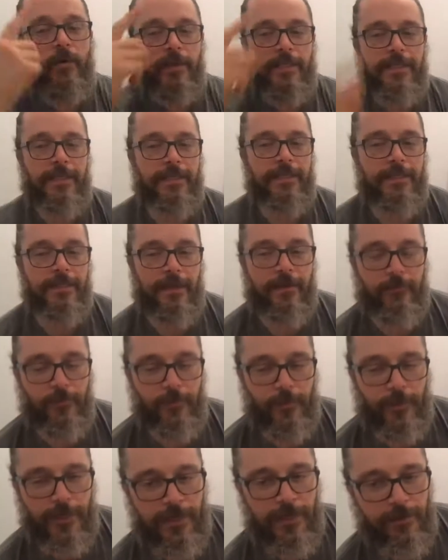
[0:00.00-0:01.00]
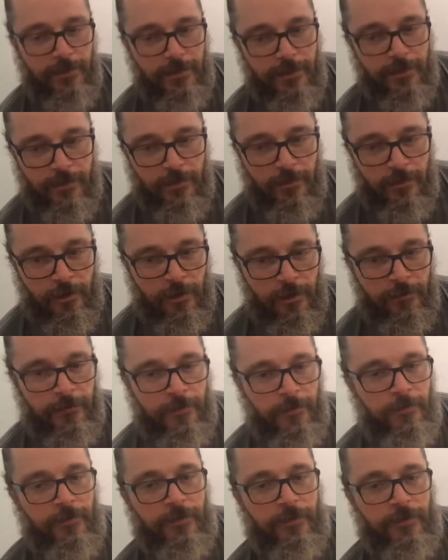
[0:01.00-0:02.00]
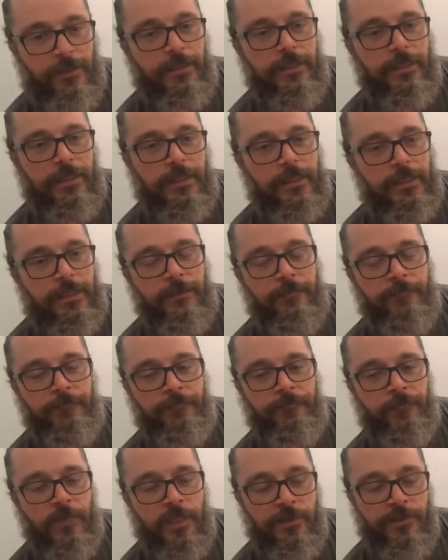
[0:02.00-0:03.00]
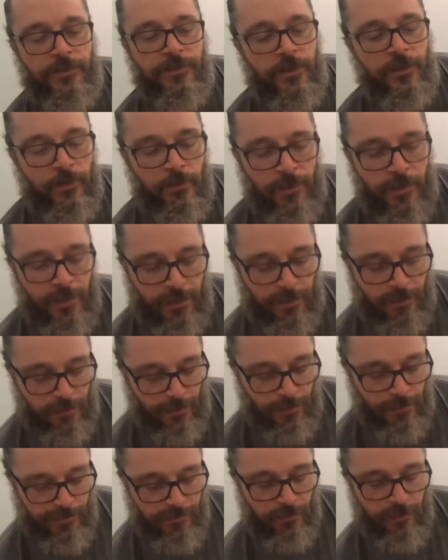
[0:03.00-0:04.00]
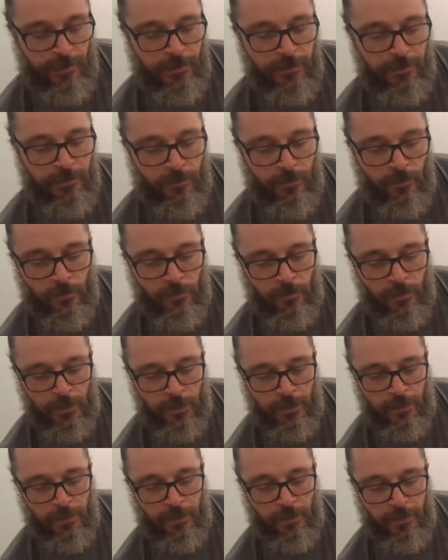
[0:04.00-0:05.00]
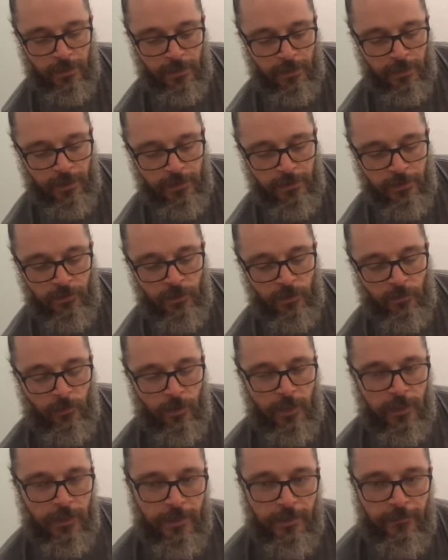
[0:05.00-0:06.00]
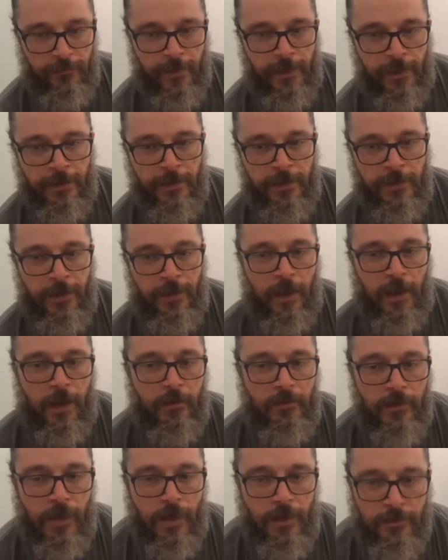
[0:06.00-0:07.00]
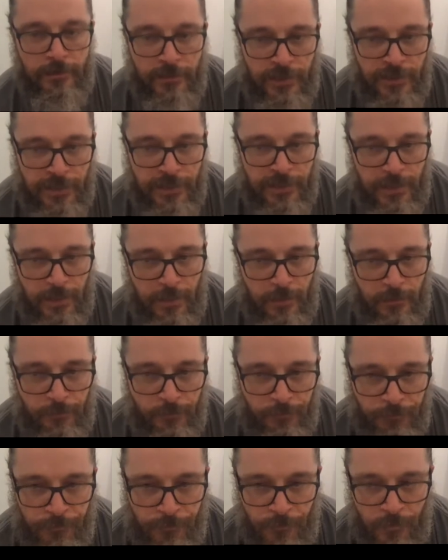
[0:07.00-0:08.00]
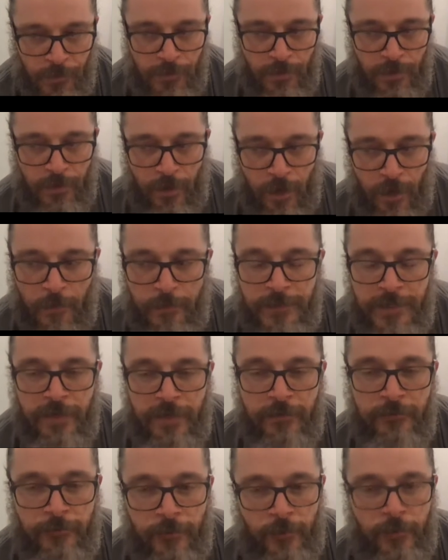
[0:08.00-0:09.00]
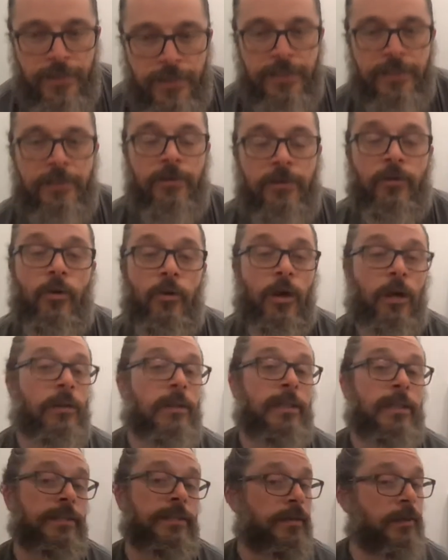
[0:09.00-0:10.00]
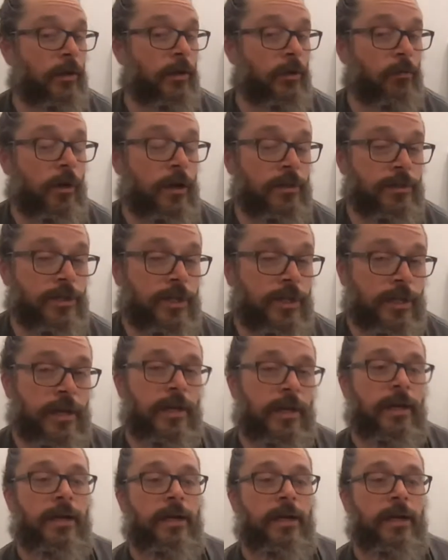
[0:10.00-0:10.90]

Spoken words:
sent it to everybody. It's already. Okay. And so I know you're working on that, and I'll just update folks who are listening or watching,